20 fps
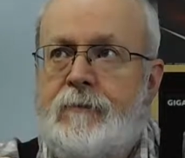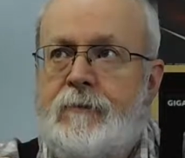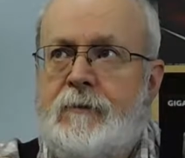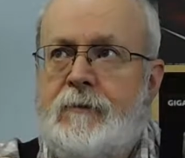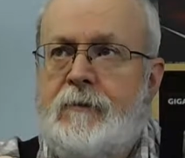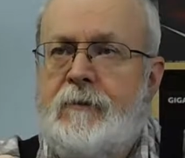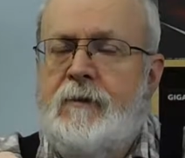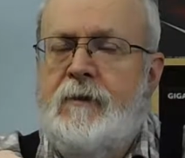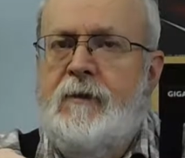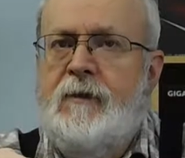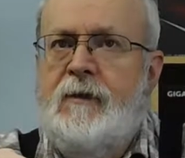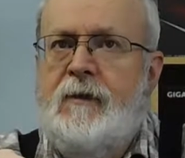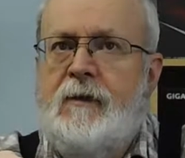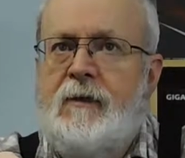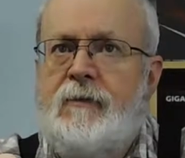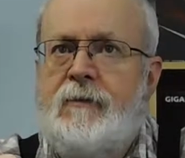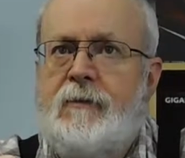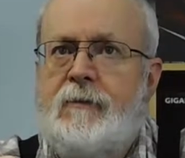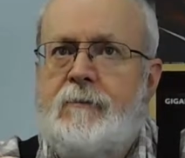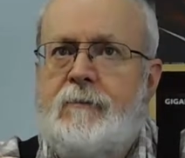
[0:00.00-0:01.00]
or are they
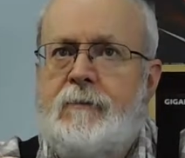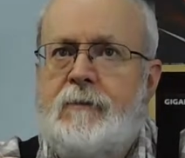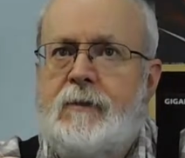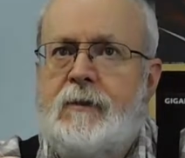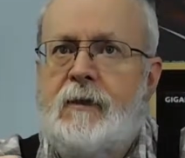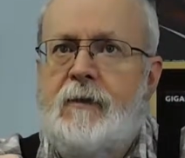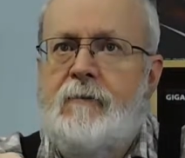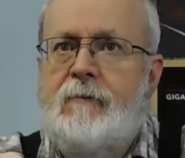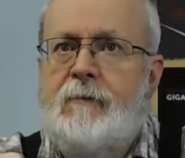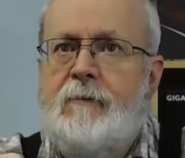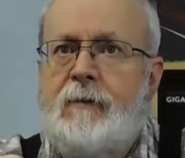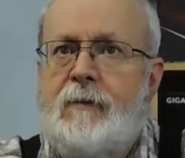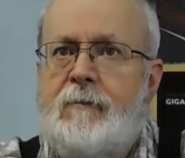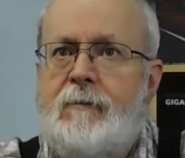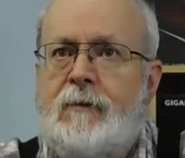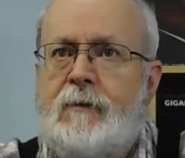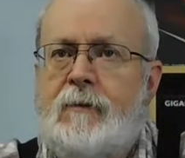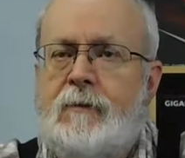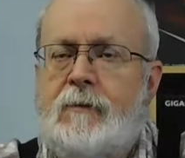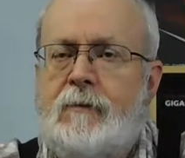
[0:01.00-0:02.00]
lithium? I can't
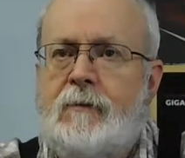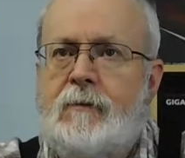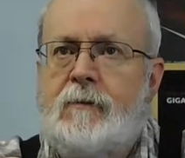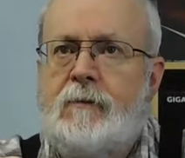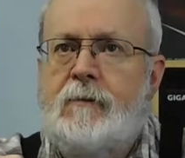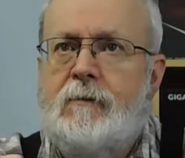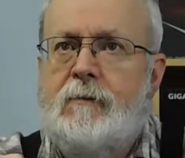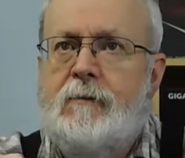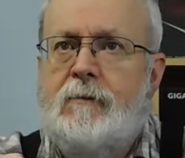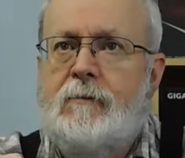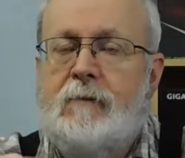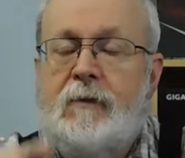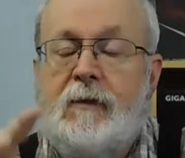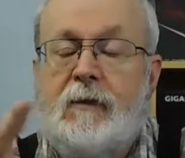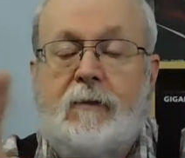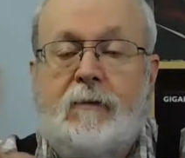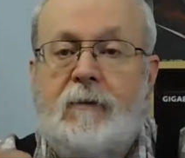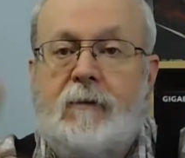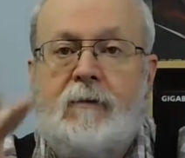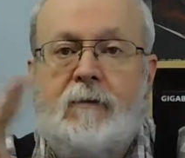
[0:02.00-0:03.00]
remember.
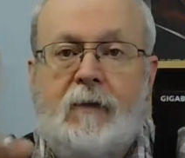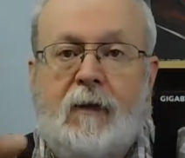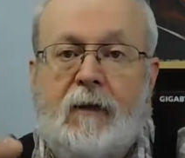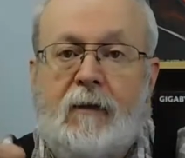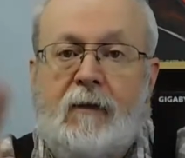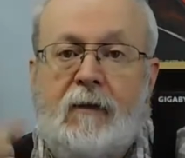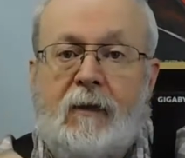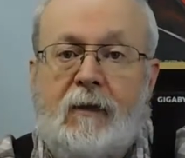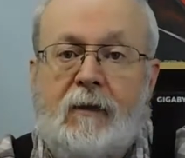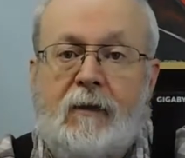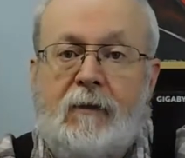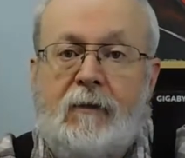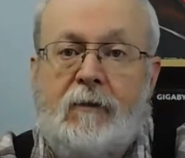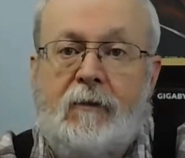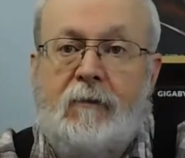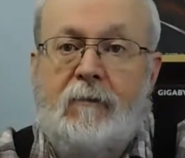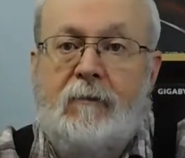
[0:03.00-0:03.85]
Well, anyway, I'll, I'll let you know